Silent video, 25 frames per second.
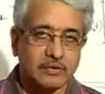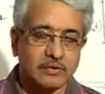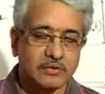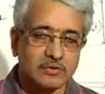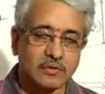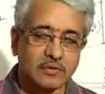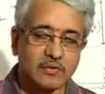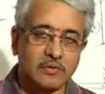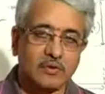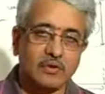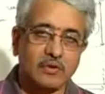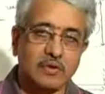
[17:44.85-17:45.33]

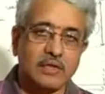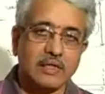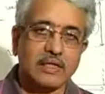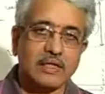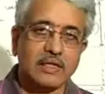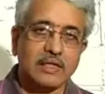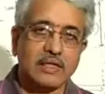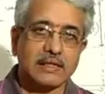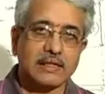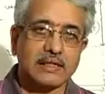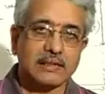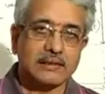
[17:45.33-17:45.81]
So
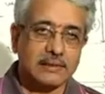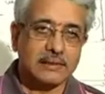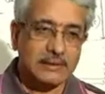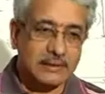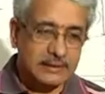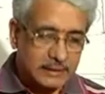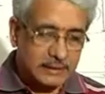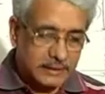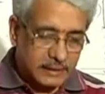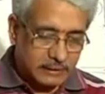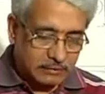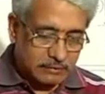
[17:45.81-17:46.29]

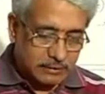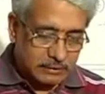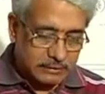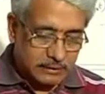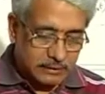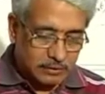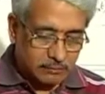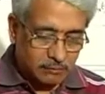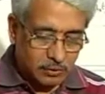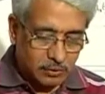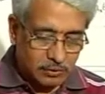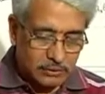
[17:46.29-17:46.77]
these equations
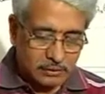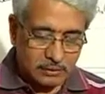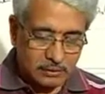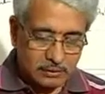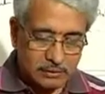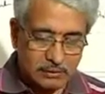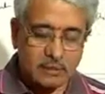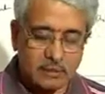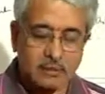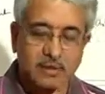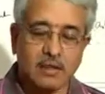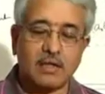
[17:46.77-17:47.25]
of
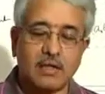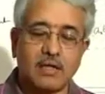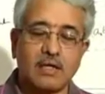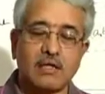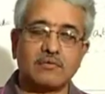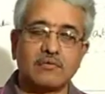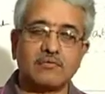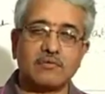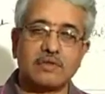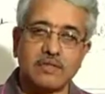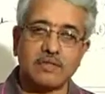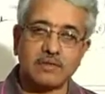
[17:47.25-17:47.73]
motion
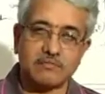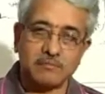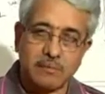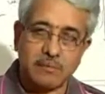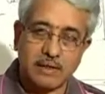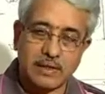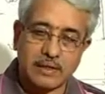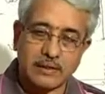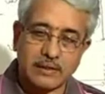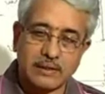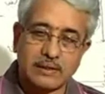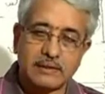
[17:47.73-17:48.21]
are very
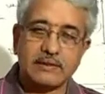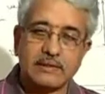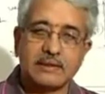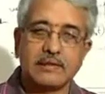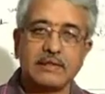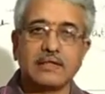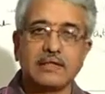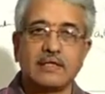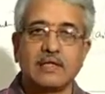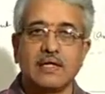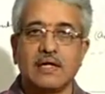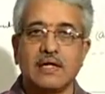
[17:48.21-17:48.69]
important
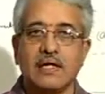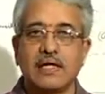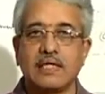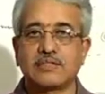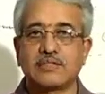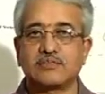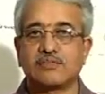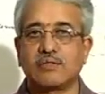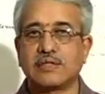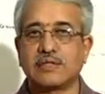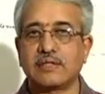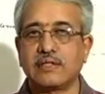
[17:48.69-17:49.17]

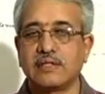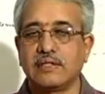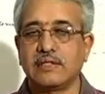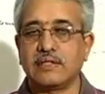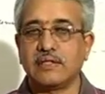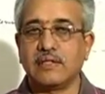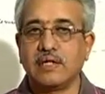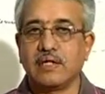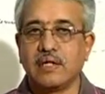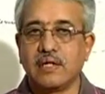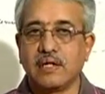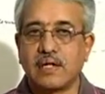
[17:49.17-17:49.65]
as for the
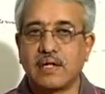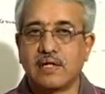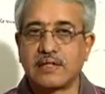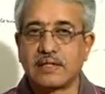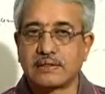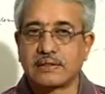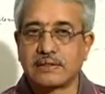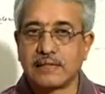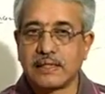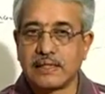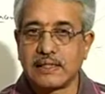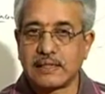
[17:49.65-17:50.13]

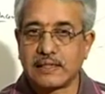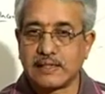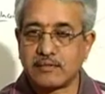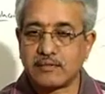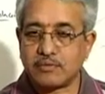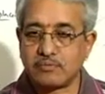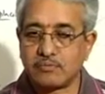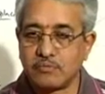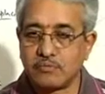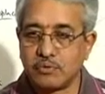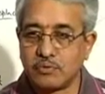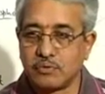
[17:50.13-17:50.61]
understanding
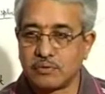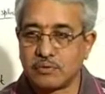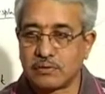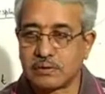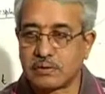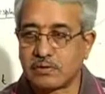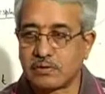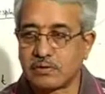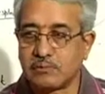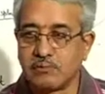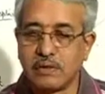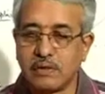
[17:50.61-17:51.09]
of
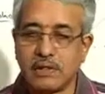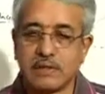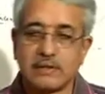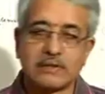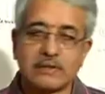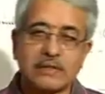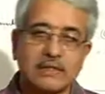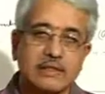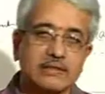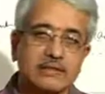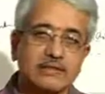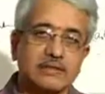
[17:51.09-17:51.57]
movement of the
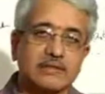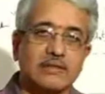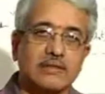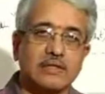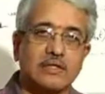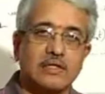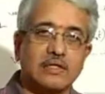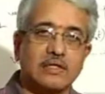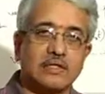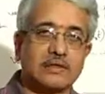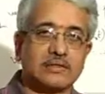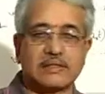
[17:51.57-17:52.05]
bodies are concerned
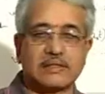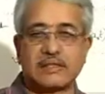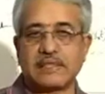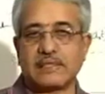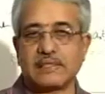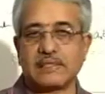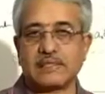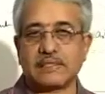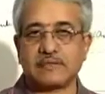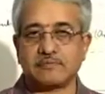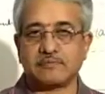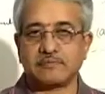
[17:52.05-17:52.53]
along a
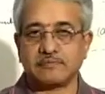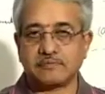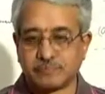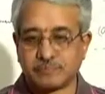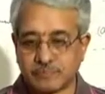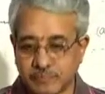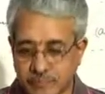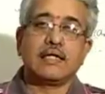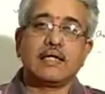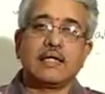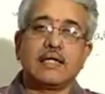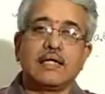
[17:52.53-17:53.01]
straight line.
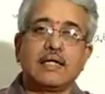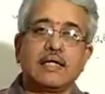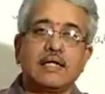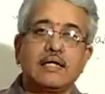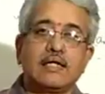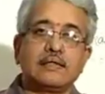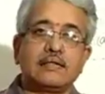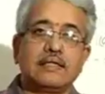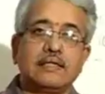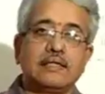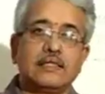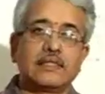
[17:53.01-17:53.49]

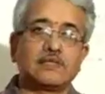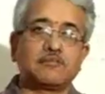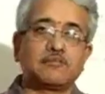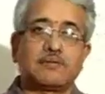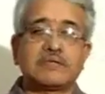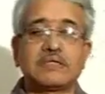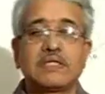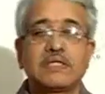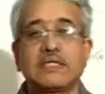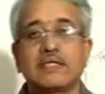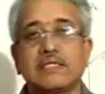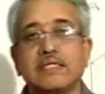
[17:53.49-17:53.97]
There is a
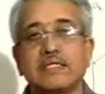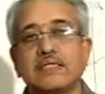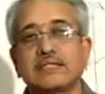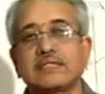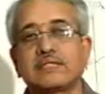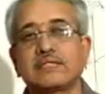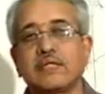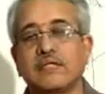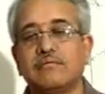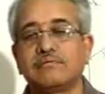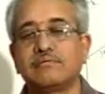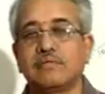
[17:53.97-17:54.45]
special
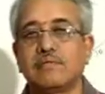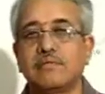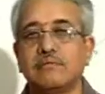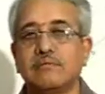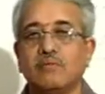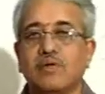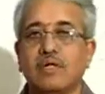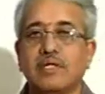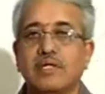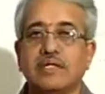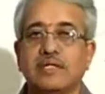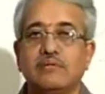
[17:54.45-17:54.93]
case of a
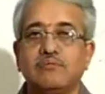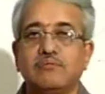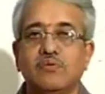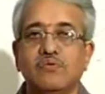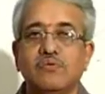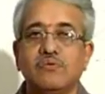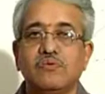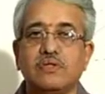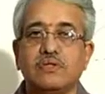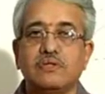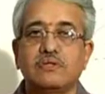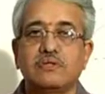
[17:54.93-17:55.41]
body
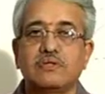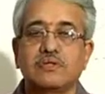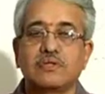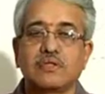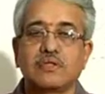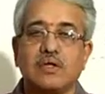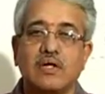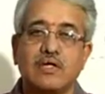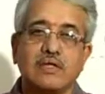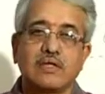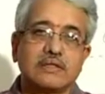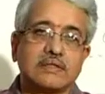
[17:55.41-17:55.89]
moving with
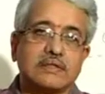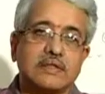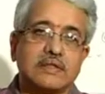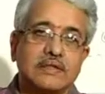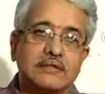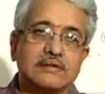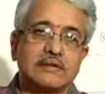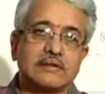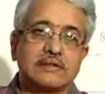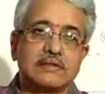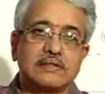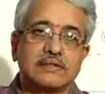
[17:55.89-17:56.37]
the constant
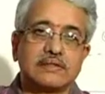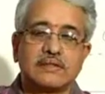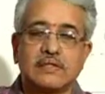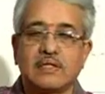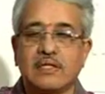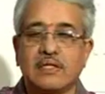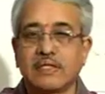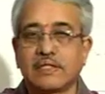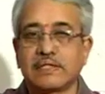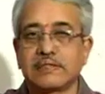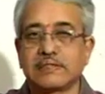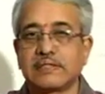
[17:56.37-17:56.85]
acceleration
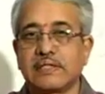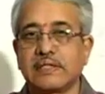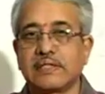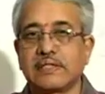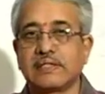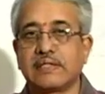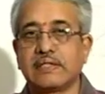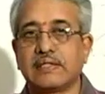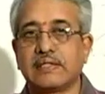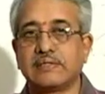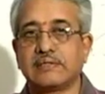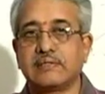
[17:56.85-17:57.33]
along a
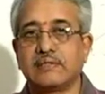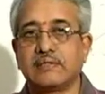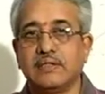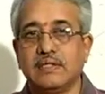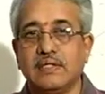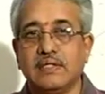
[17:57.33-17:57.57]
straight line.